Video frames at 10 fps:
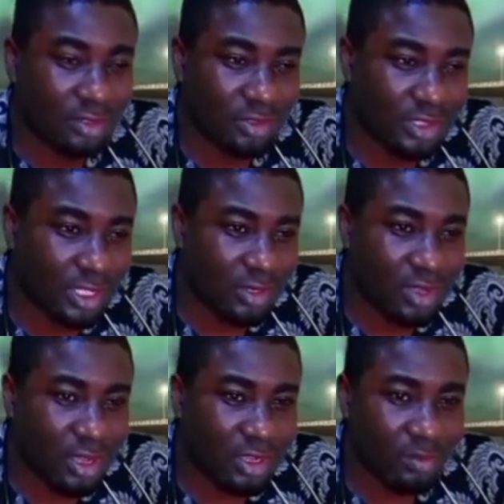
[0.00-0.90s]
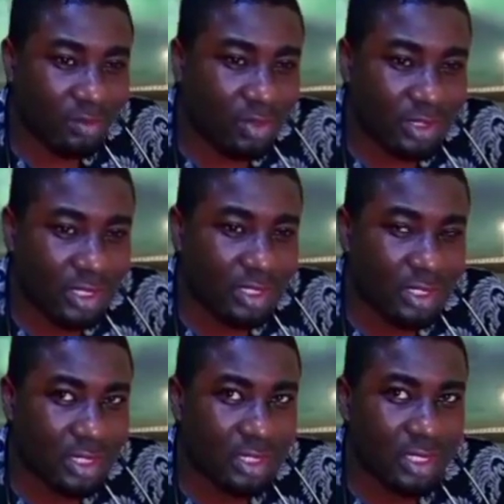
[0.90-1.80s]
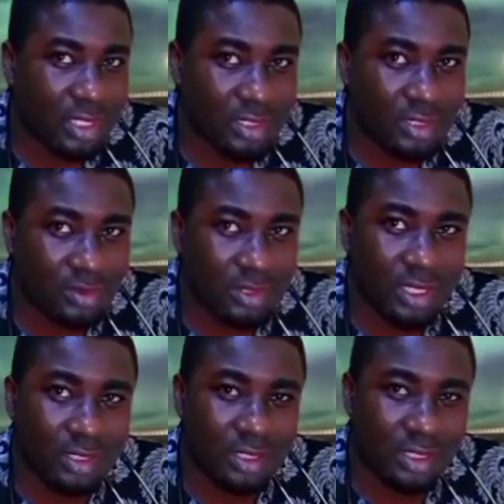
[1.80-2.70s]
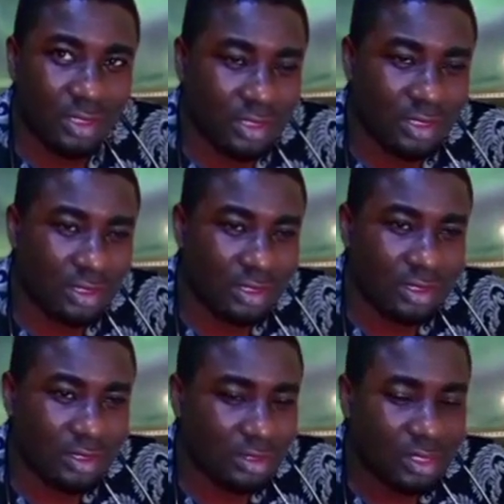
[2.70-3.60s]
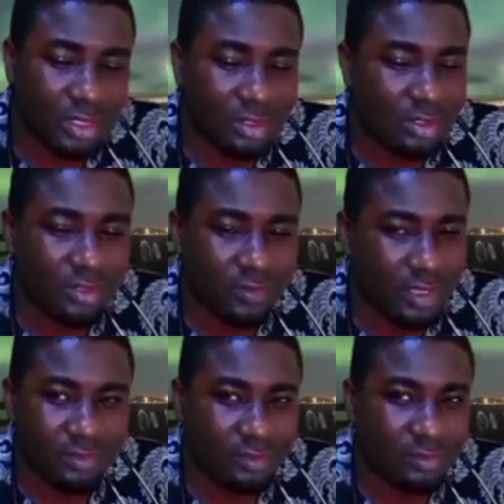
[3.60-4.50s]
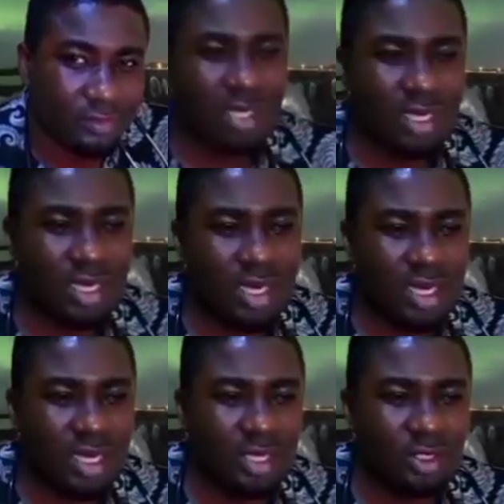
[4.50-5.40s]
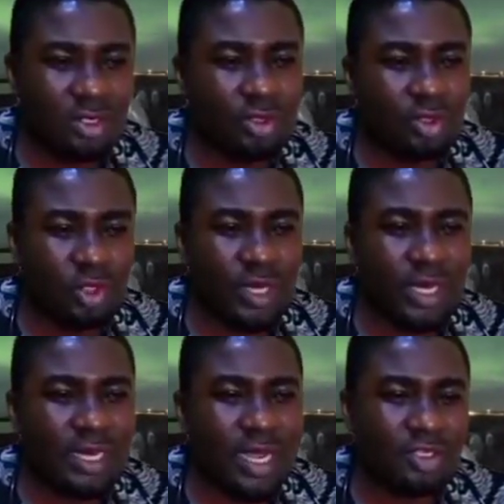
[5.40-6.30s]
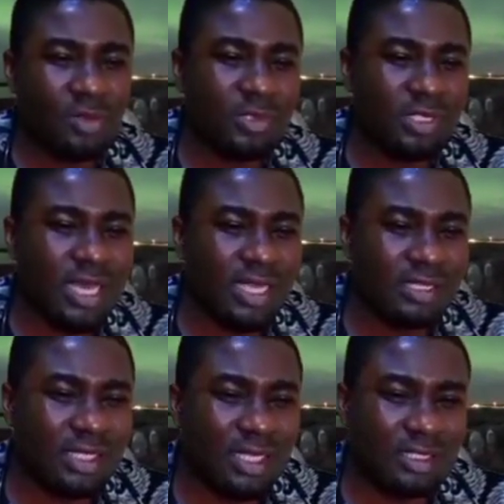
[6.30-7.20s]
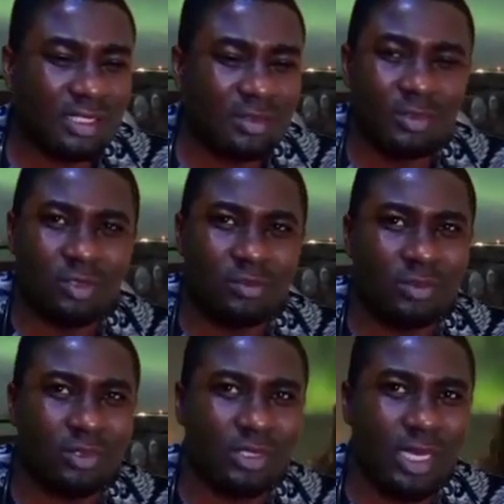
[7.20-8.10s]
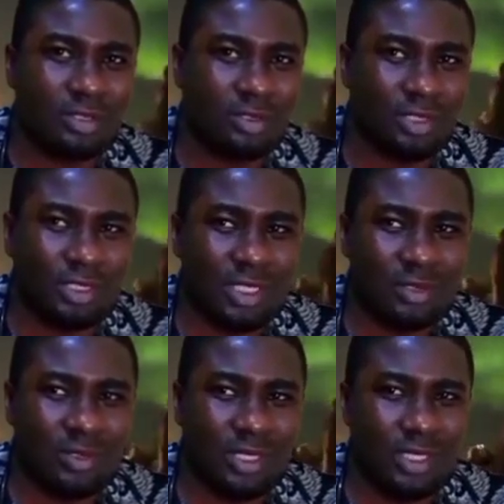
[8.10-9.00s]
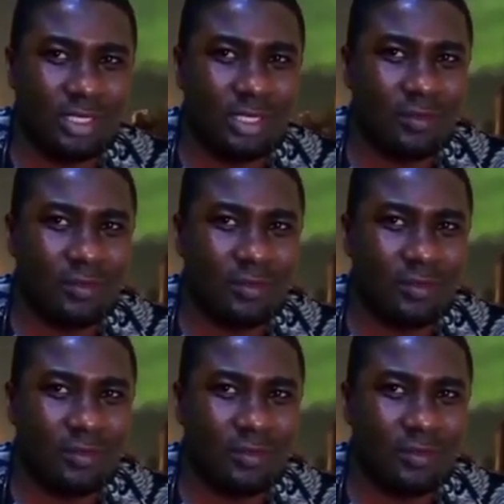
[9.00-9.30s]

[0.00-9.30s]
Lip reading: to tell you how important the kidney is. Without the kidney, you cannot survive. Usually there are some signs and symptoms associated with the kidney.